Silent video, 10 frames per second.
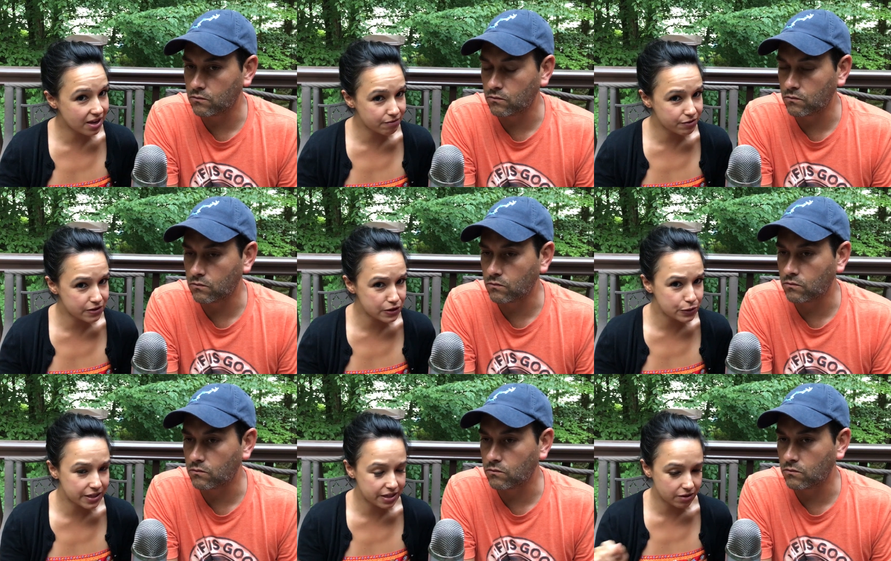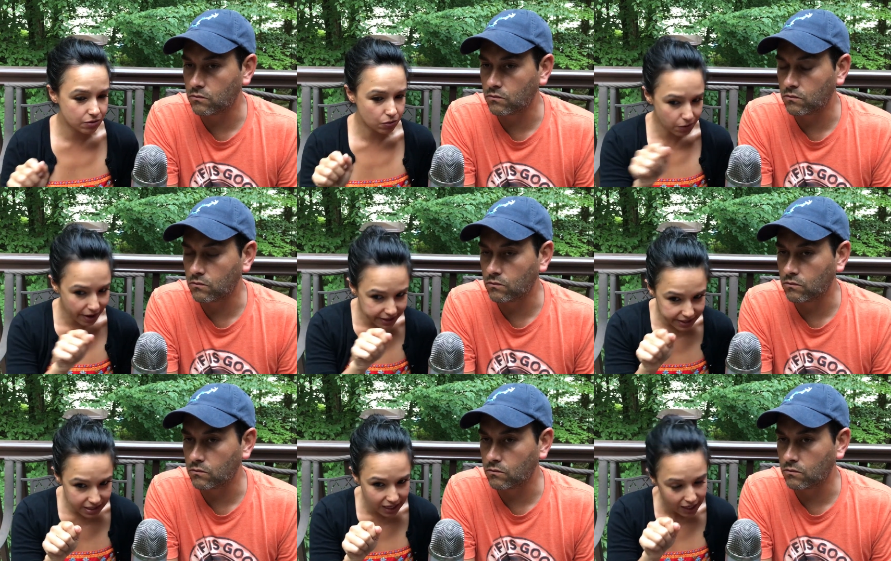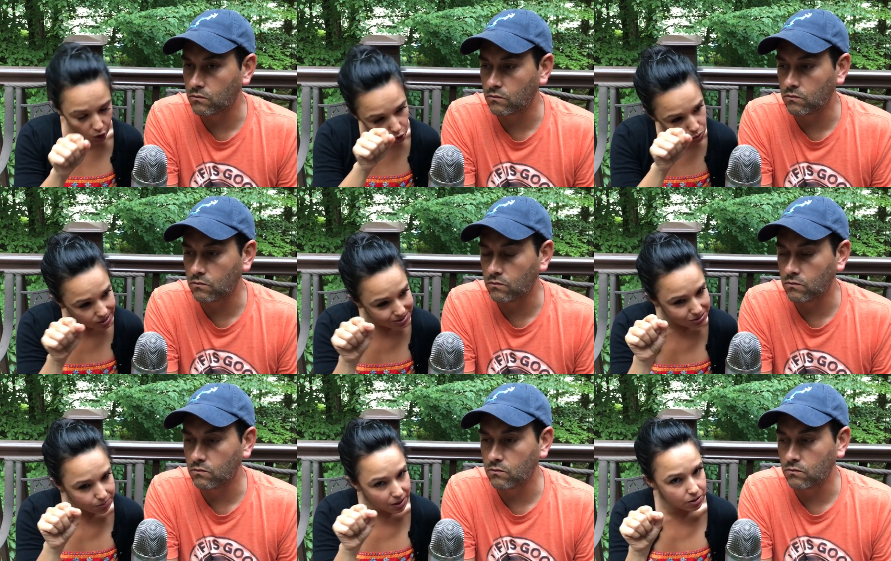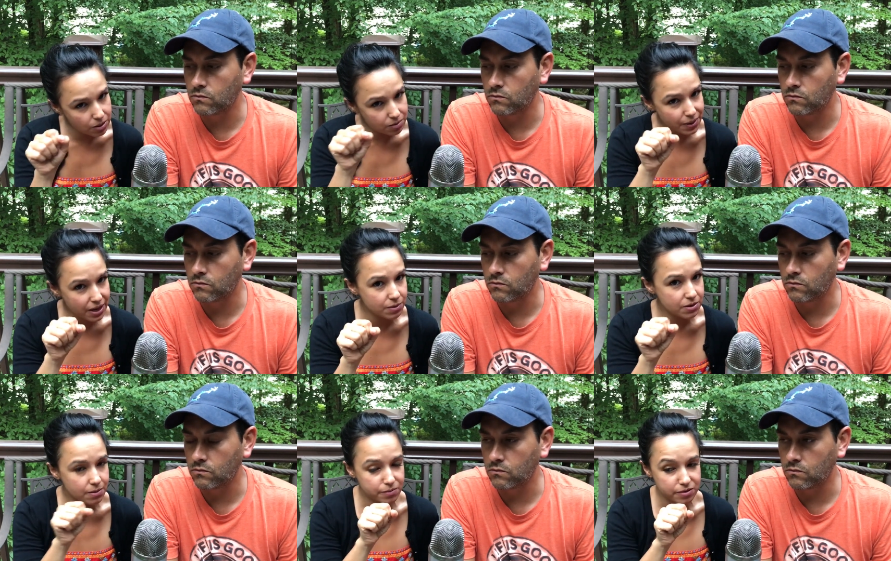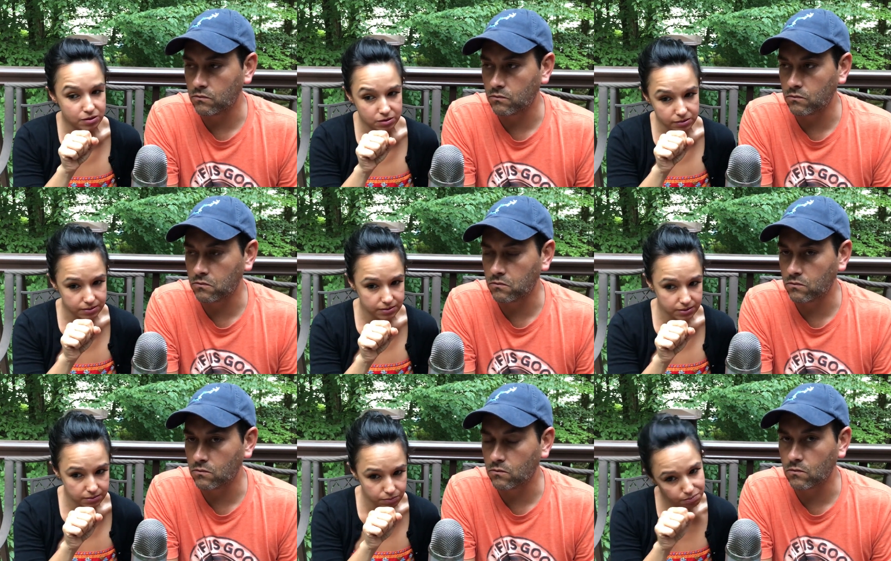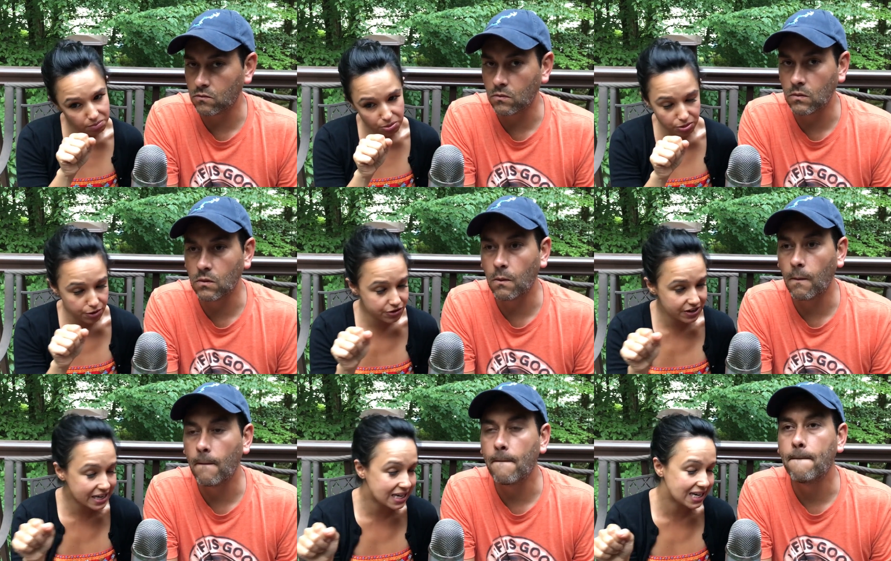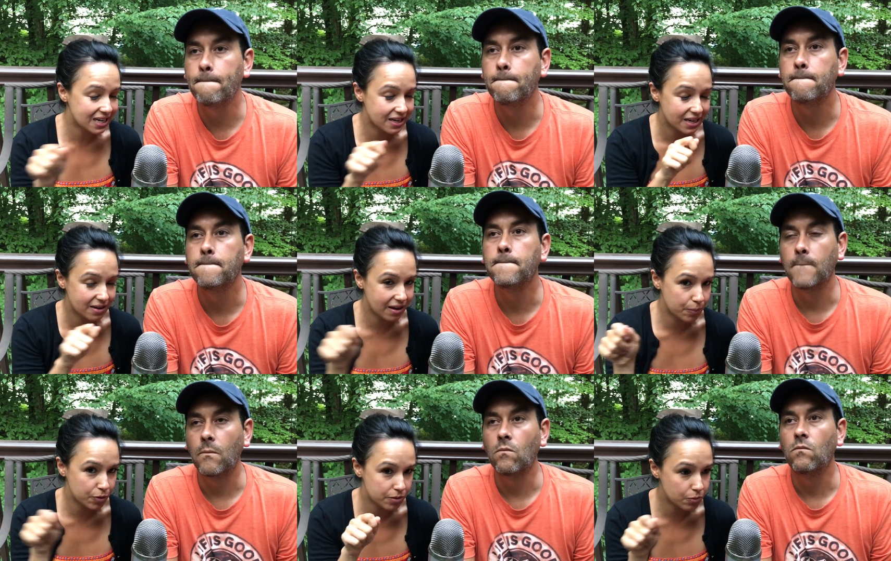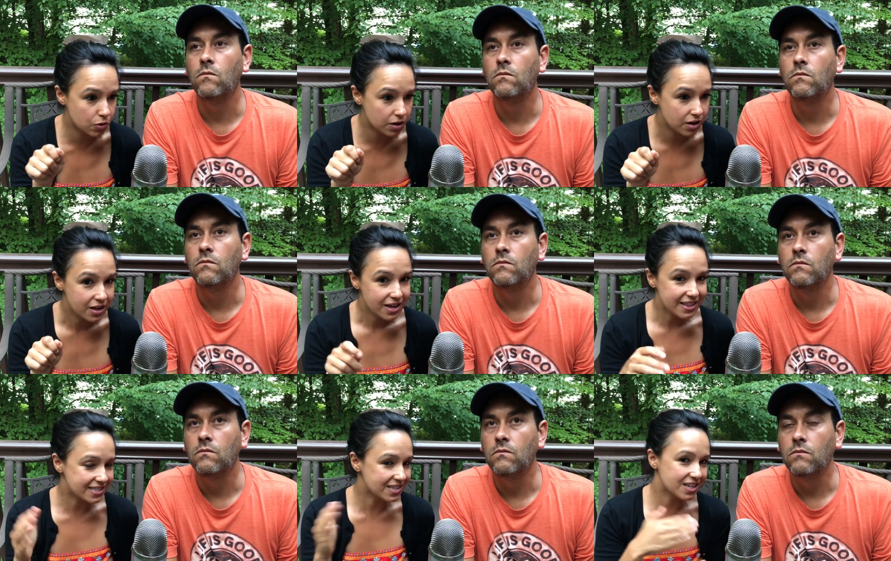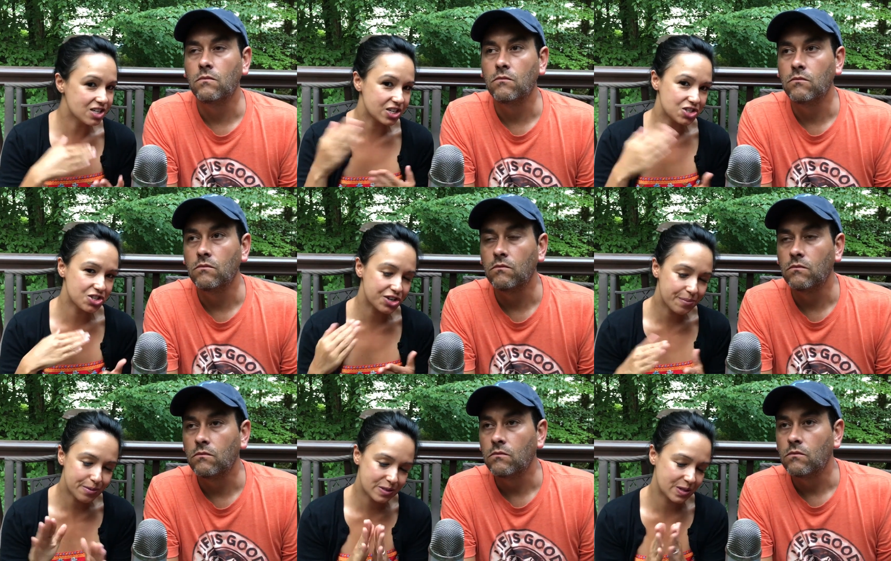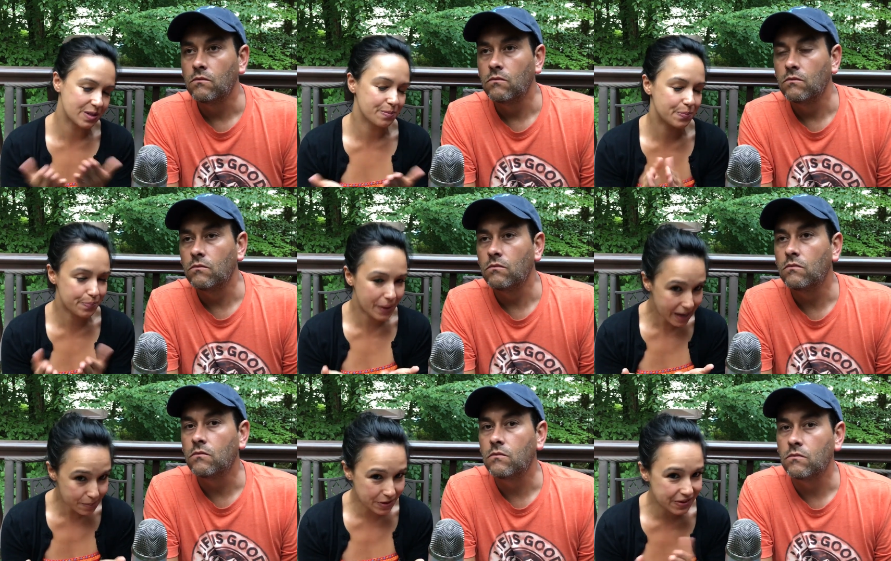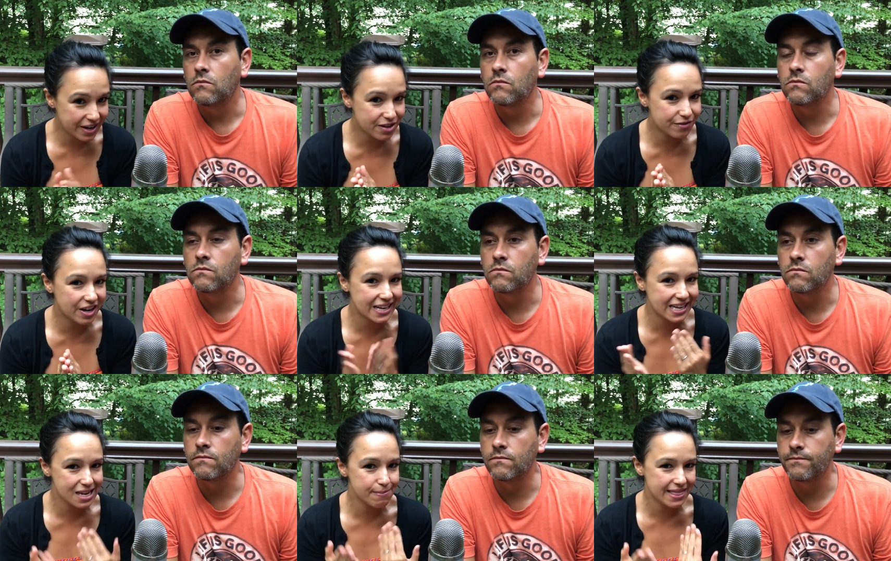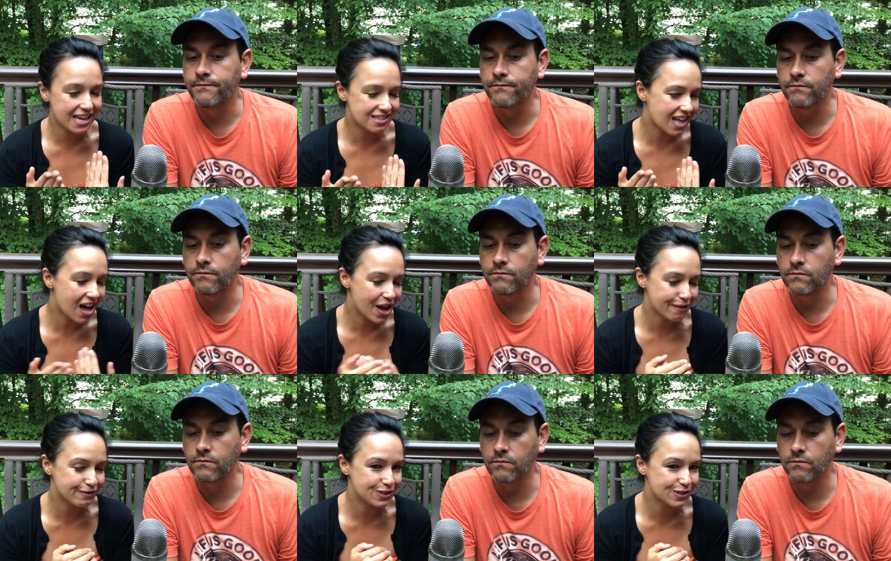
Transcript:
Speaker 1: gives you and then write in like, oh, this month on payment number 13 I, I put more. That's not going to change the numbers on the paper, right? You've got to keep that live